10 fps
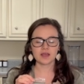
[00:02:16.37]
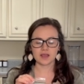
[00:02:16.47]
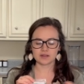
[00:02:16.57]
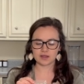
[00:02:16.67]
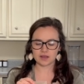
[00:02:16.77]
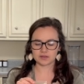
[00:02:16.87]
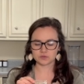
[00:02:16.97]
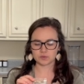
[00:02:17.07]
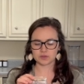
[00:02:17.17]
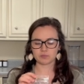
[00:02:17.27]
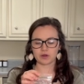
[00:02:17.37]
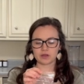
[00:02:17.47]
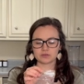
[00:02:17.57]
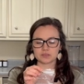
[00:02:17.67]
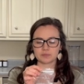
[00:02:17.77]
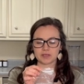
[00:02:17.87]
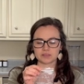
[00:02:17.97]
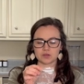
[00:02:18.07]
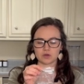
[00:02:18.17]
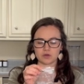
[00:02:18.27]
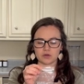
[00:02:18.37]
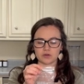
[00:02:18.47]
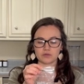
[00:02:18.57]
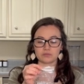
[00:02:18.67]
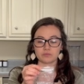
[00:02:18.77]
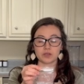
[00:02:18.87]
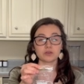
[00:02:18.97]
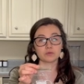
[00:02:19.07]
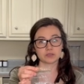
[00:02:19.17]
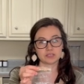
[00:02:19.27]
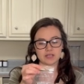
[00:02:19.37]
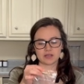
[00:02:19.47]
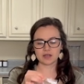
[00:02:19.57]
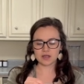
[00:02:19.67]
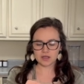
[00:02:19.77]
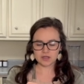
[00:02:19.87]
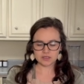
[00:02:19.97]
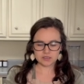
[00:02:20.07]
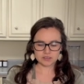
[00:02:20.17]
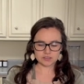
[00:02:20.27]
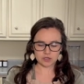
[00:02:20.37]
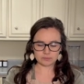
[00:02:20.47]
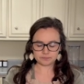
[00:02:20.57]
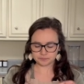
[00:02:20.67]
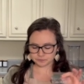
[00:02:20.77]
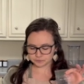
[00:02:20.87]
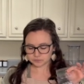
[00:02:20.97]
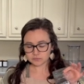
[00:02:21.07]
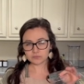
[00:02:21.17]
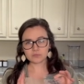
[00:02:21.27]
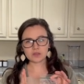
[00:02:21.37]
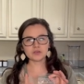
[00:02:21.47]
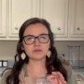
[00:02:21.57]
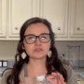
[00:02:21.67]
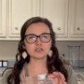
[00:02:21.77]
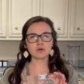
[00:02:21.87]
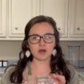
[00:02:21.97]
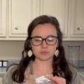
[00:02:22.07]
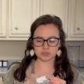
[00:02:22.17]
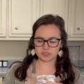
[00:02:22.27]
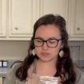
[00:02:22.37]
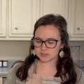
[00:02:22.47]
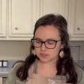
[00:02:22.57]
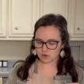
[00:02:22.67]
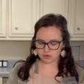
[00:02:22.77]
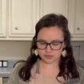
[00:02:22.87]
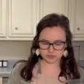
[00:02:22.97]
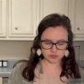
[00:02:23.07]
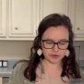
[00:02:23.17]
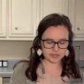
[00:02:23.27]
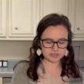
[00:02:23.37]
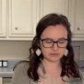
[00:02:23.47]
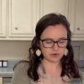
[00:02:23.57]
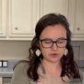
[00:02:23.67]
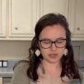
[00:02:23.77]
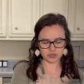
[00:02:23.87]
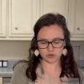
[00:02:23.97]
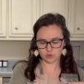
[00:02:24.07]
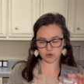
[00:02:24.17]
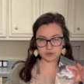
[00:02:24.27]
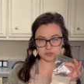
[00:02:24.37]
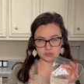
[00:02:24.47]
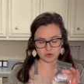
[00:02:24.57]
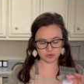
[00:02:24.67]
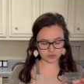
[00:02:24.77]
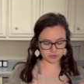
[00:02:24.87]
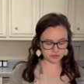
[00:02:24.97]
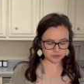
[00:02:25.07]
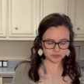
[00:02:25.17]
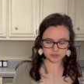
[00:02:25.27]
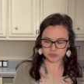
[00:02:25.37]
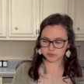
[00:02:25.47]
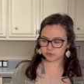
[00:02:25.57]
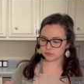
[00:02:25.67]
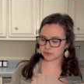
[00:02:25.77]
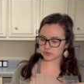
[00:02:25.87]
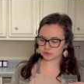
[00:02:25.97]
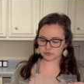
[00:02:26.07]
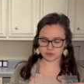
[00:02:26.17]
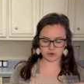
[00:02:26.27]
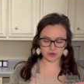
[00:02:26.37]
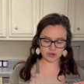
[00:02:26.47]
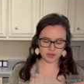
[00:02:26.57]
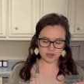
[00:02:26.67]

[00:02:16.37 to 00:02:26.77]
and that is what the brown specks are, what you are seeing. So you have two options on transferring your starter to your jar.